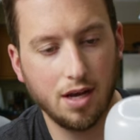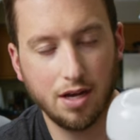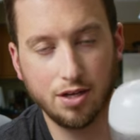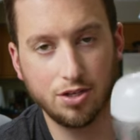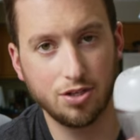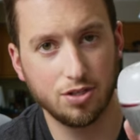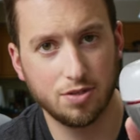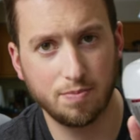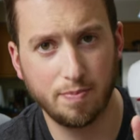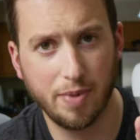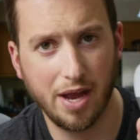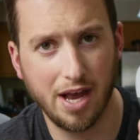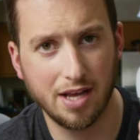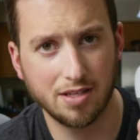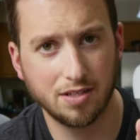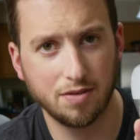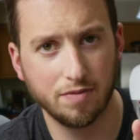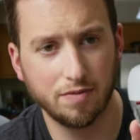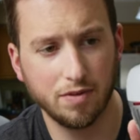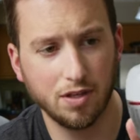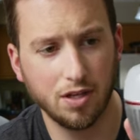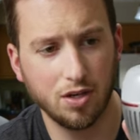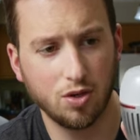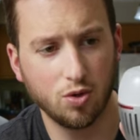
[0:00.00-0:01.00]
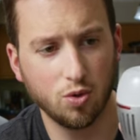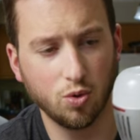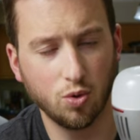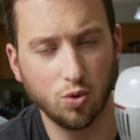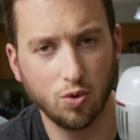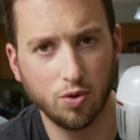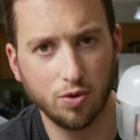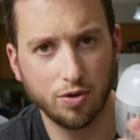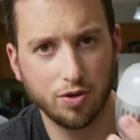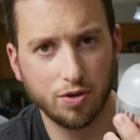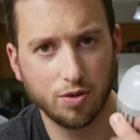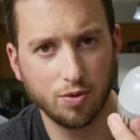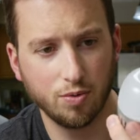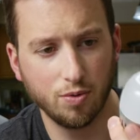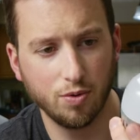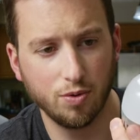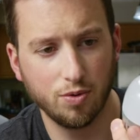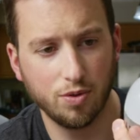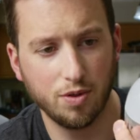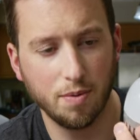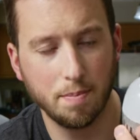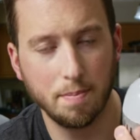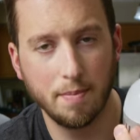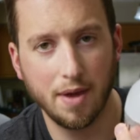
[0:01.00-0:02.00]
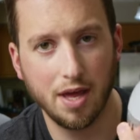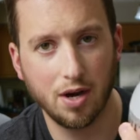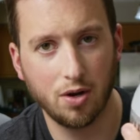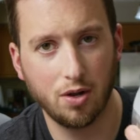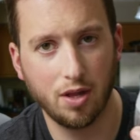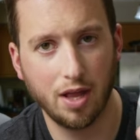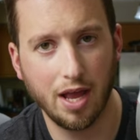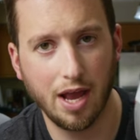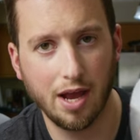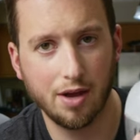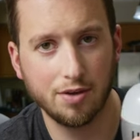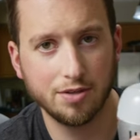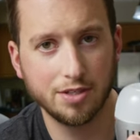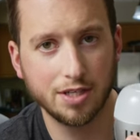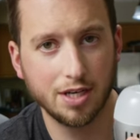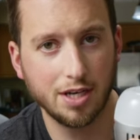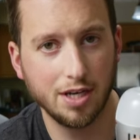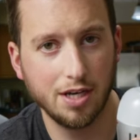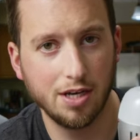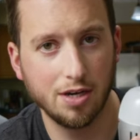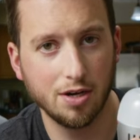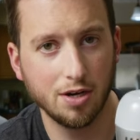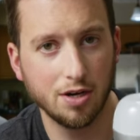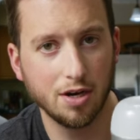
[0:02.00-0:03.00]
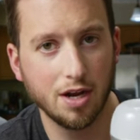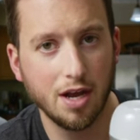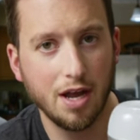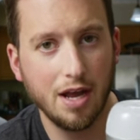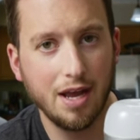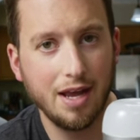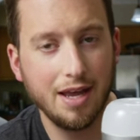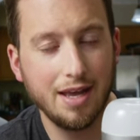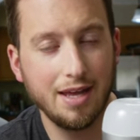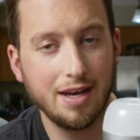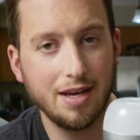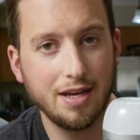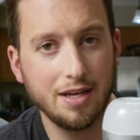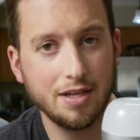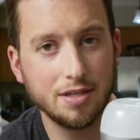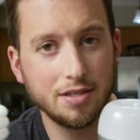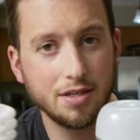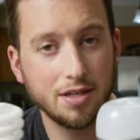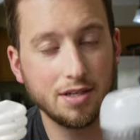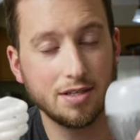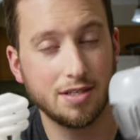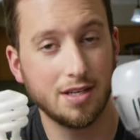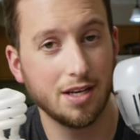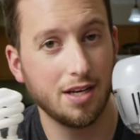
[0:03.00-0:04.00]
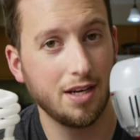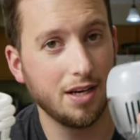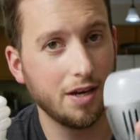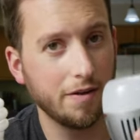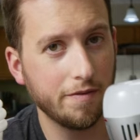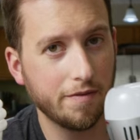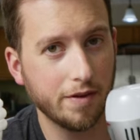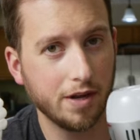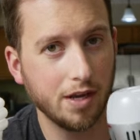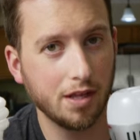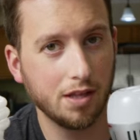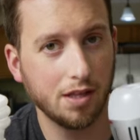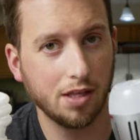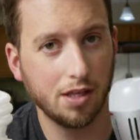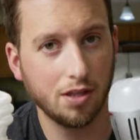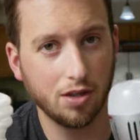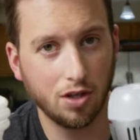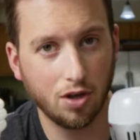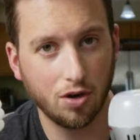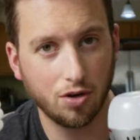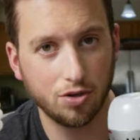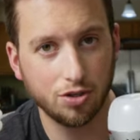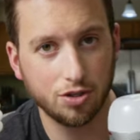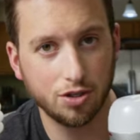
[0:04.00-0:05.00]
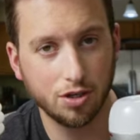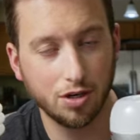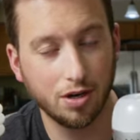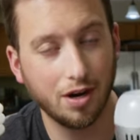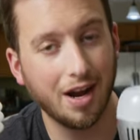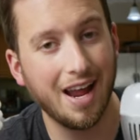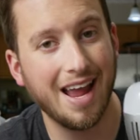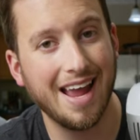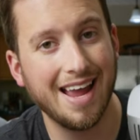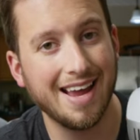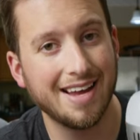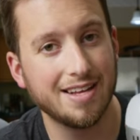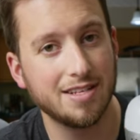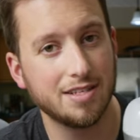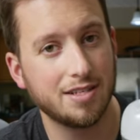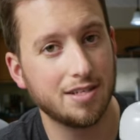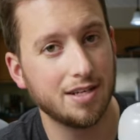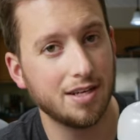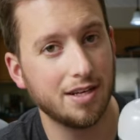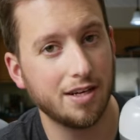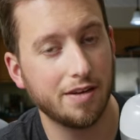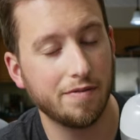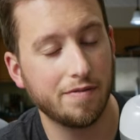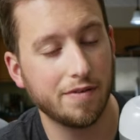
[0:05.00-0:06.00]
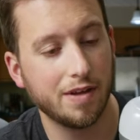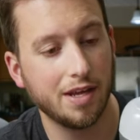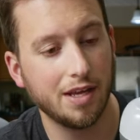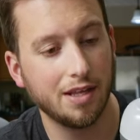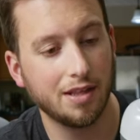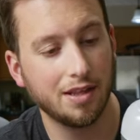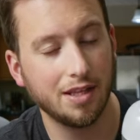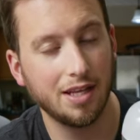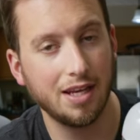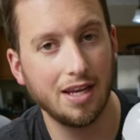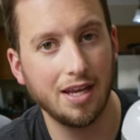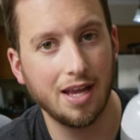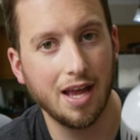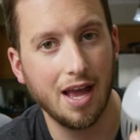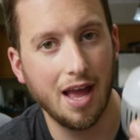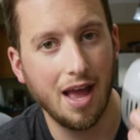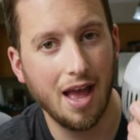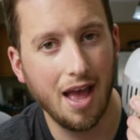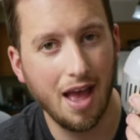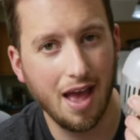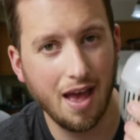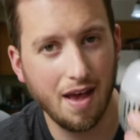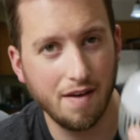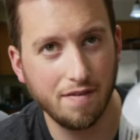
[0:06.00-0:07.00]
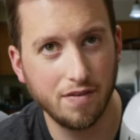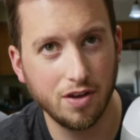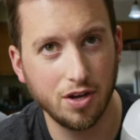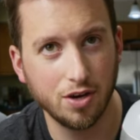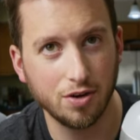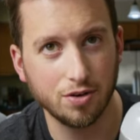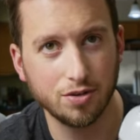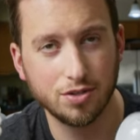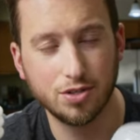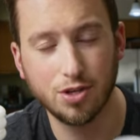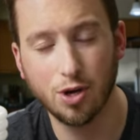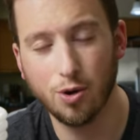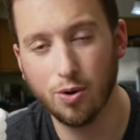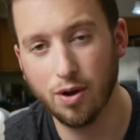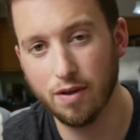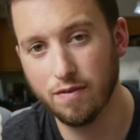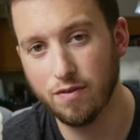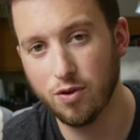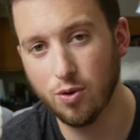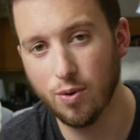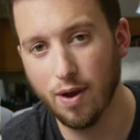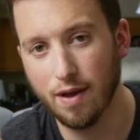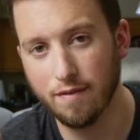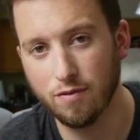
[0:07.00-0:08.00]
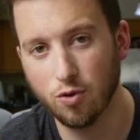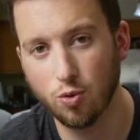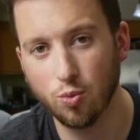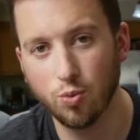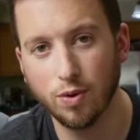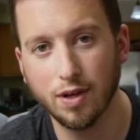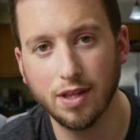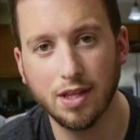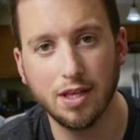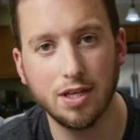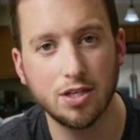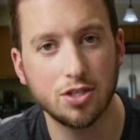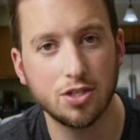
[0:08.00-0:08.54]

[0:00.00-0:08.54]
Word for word: uh, just passively cooled through the metal housing here. It is significantly larger and significantly heavier. So if you have a really